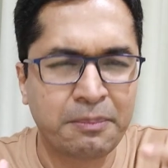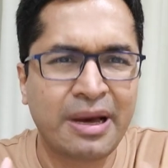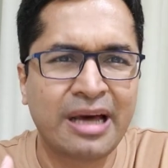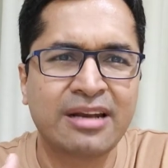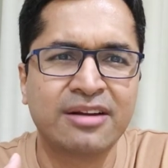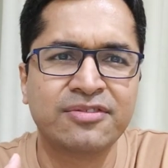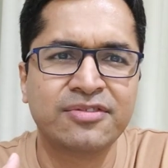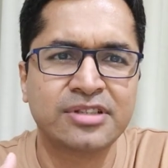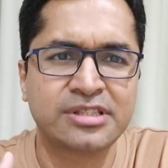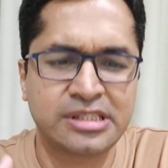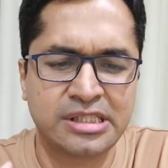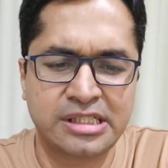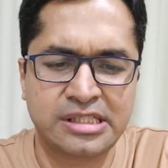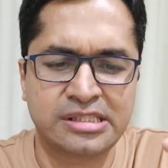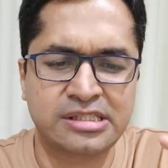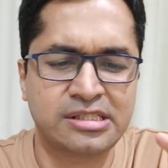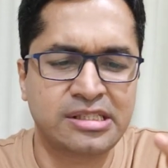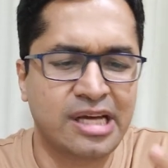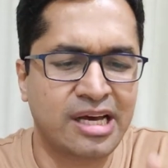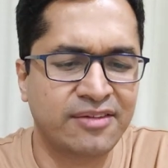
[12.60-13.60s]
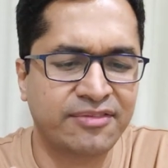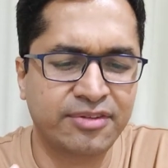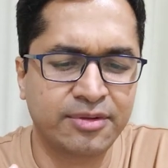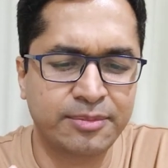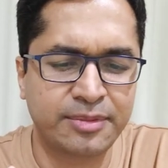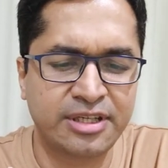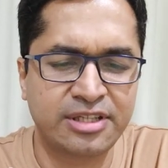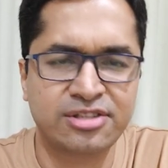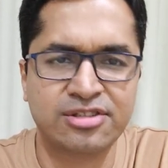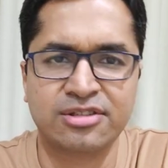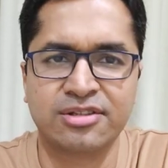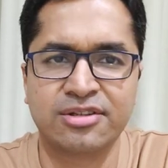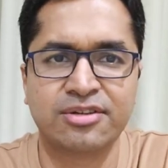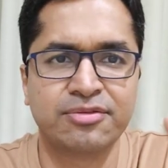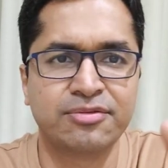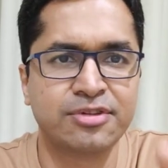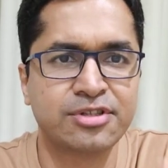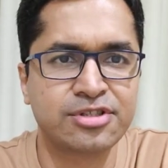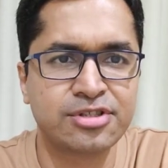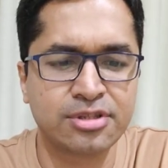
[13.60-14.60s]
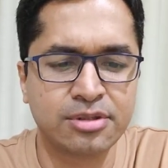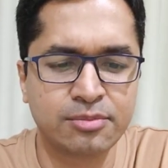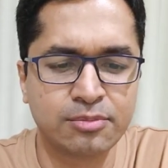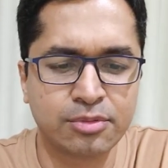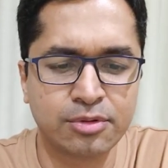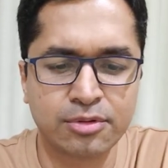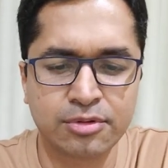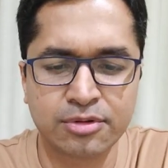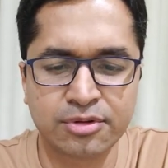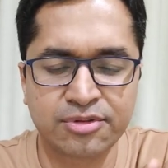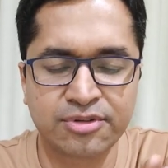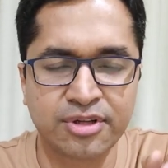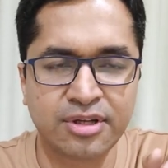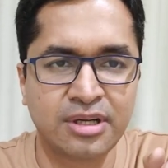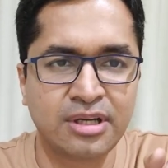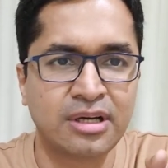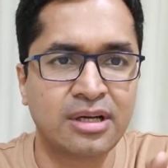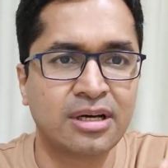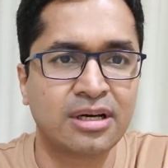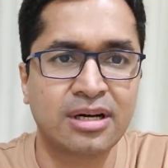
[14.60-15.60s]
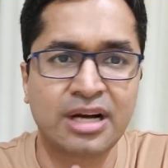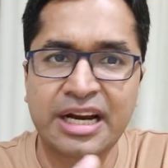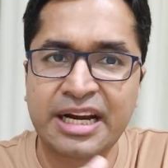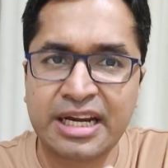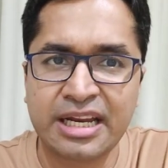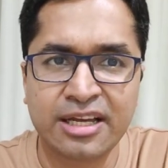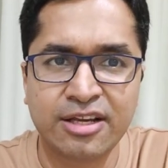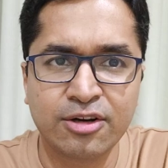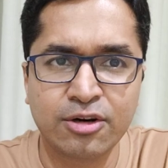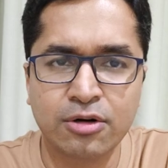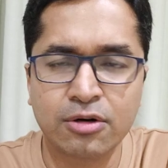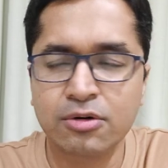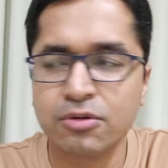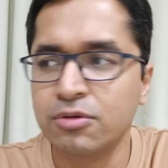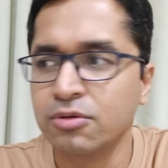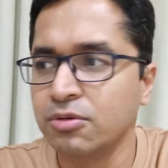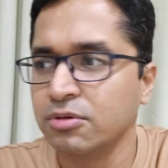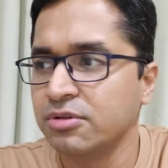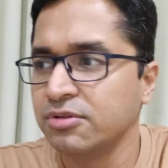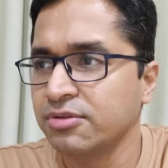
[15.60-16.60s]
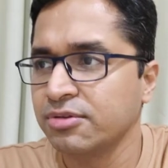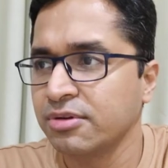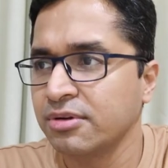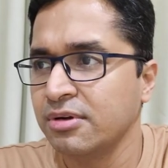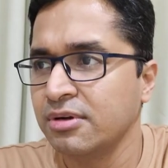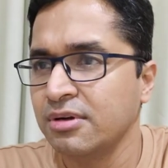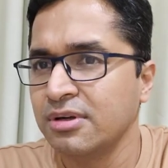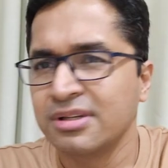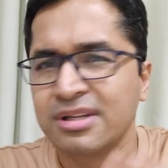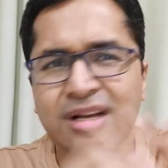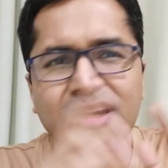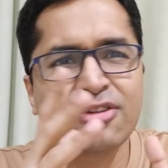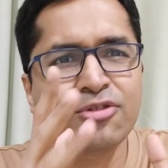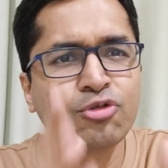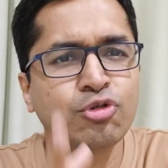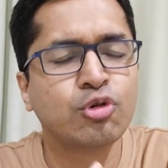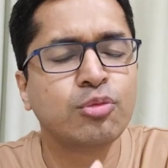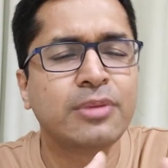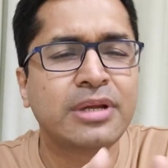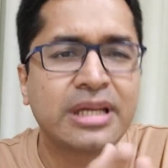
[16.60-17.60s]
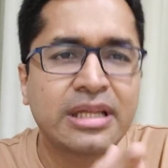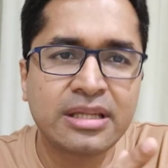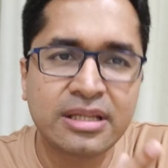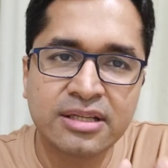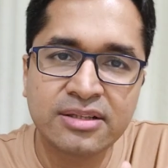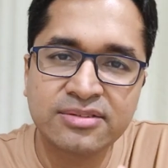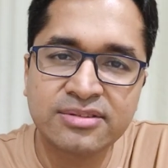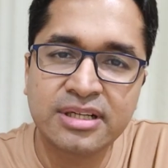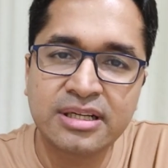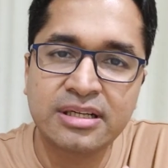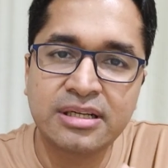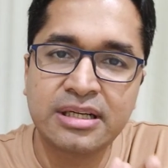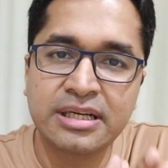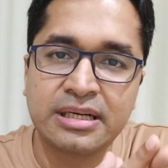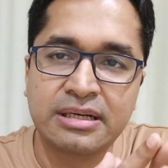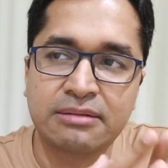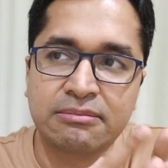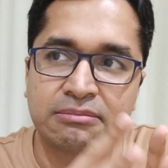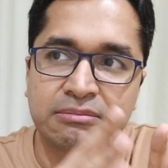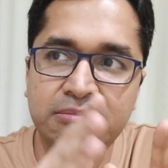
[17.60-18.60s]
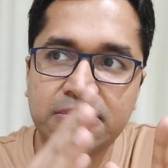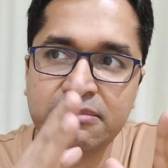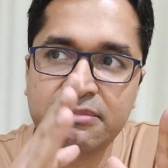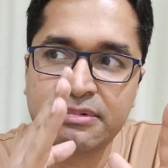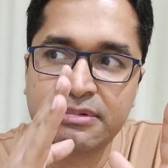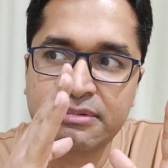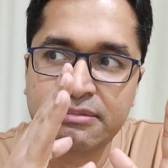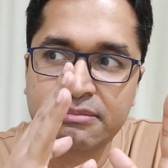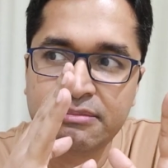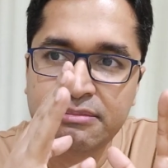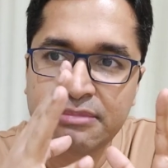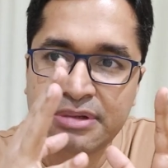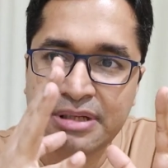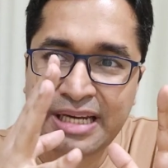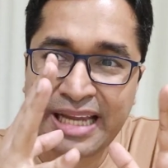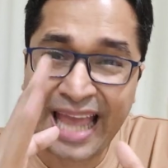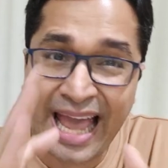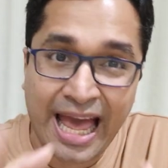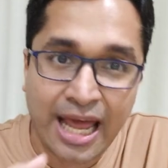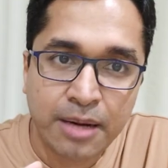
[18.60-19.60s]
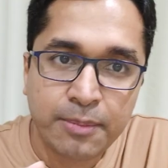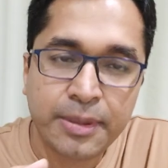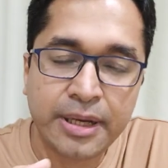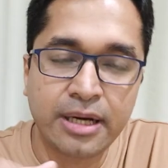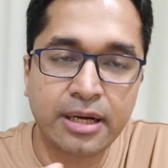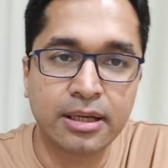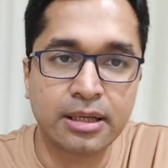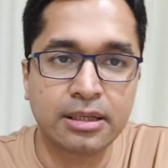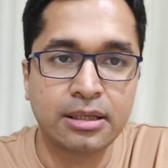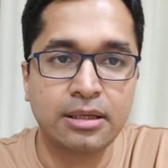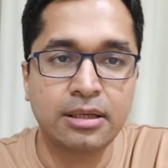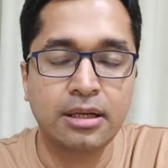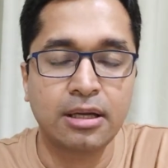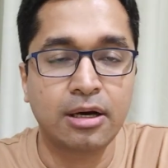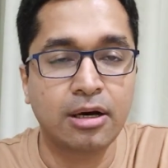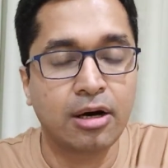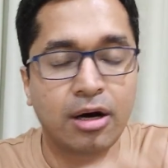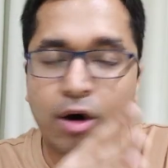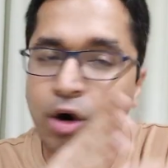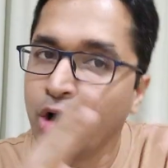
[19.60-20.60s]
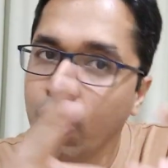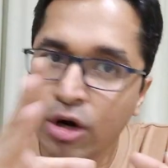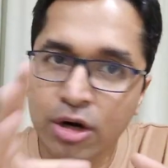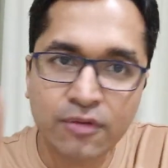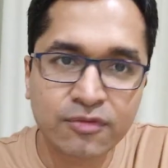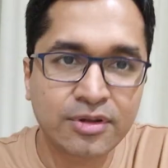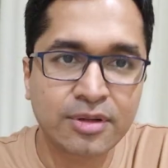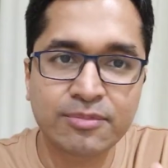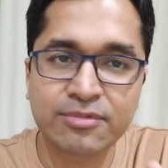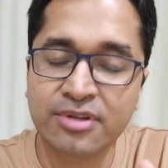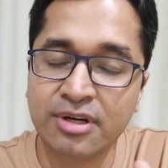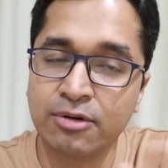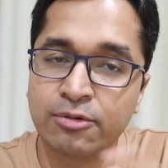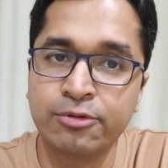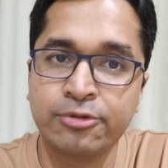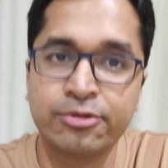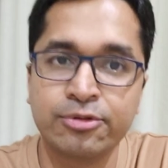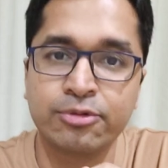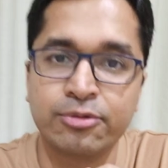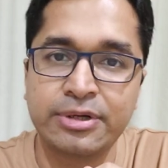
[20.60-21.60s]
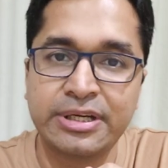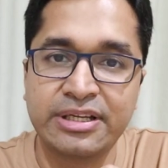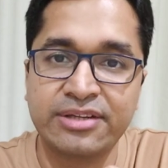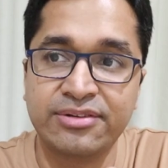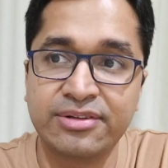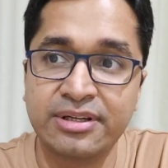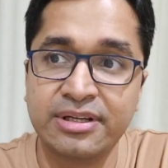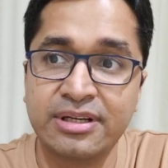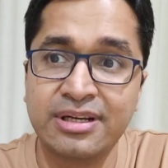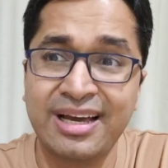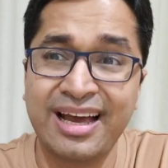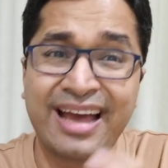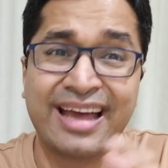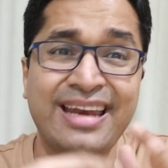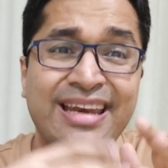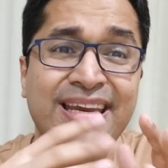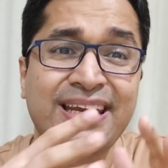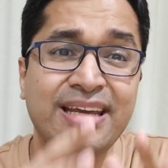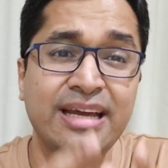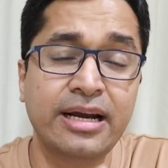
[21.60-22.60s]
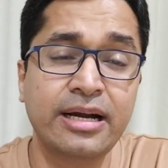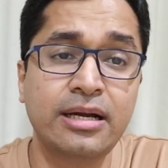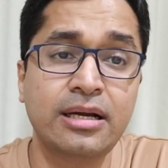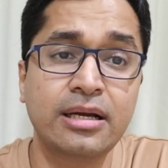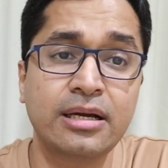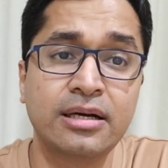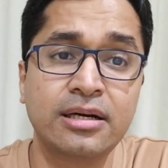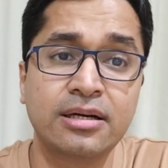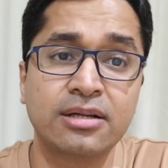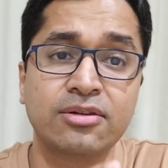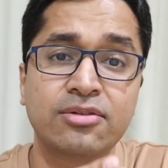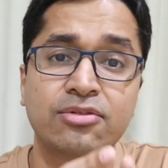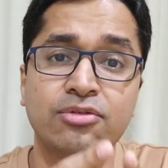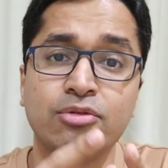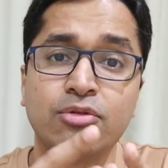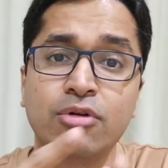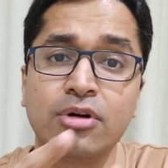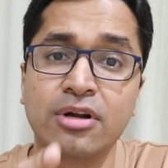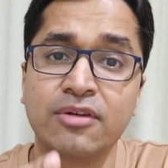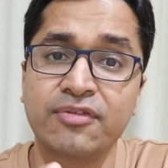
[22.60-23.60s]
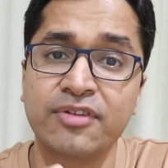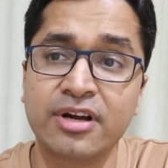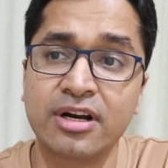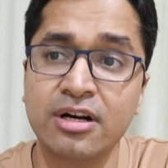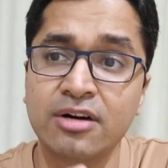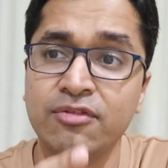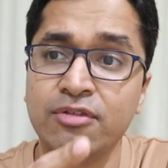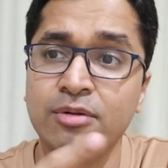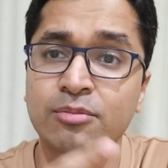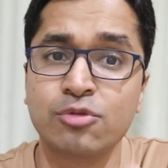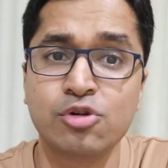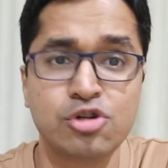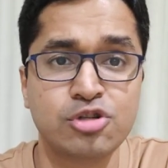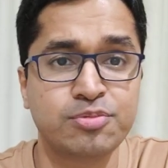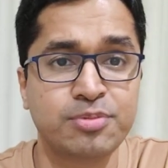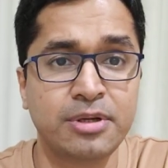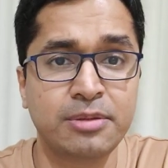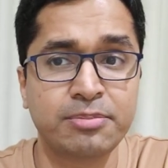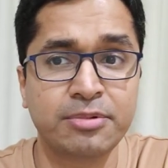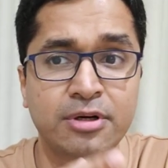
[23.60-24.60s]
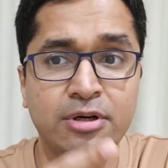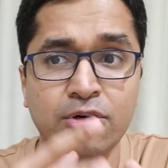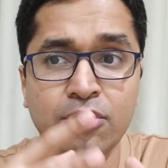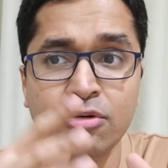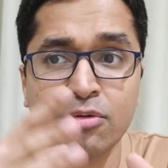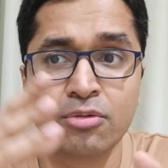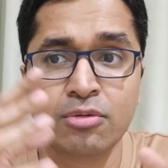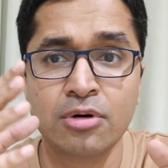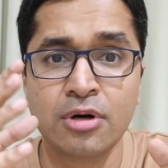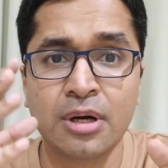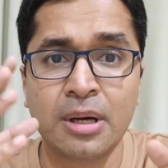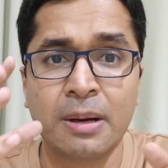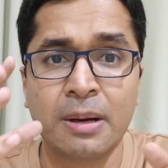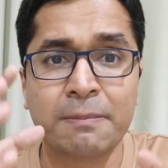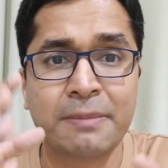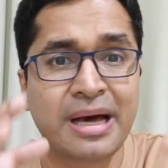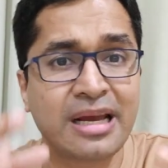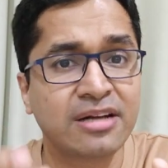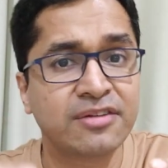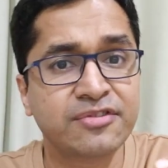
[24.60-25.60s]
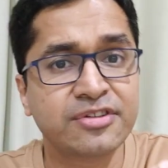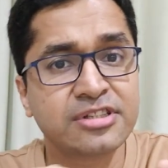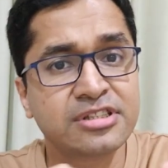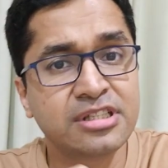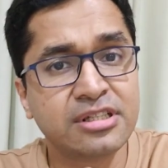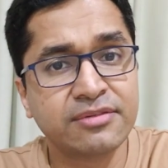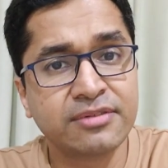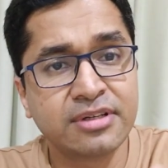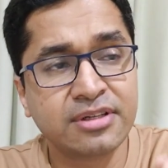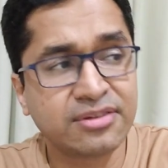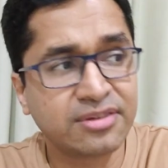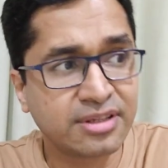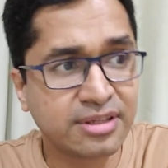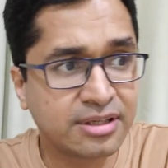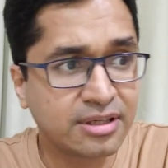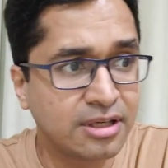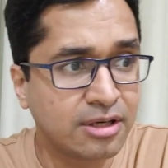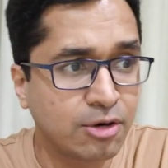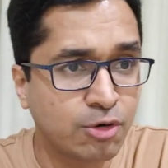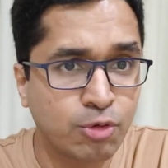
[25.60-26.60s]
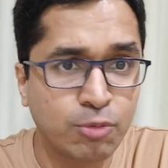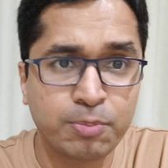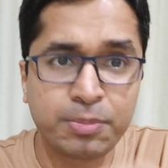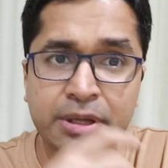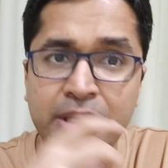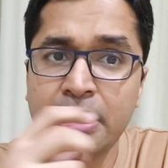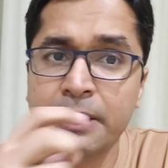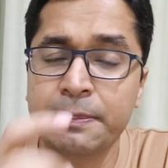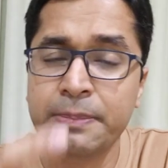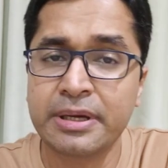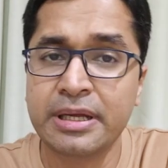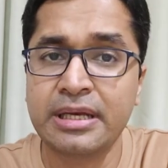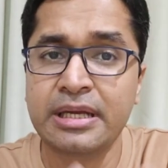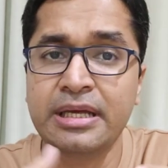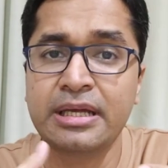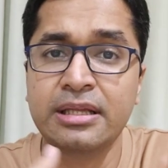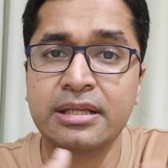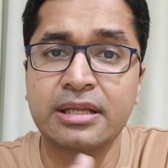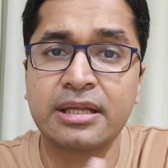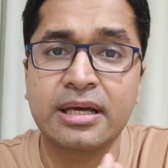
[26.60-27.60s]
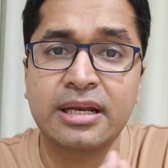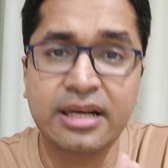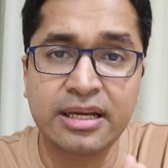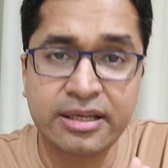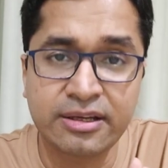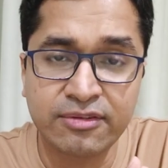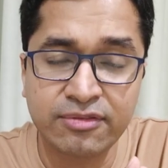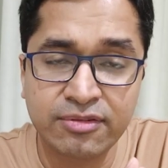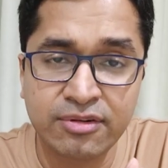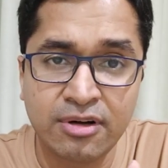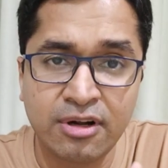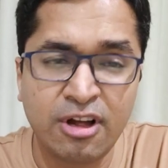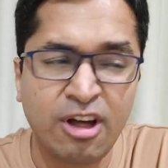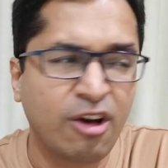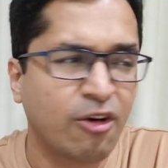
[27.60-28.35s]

Manifestation, affirmations, vision boards, writing your goals. There are so many things that can be done all of them sound so easy and yet it is so difficult for most people to manifest even a single rupee penny in their life.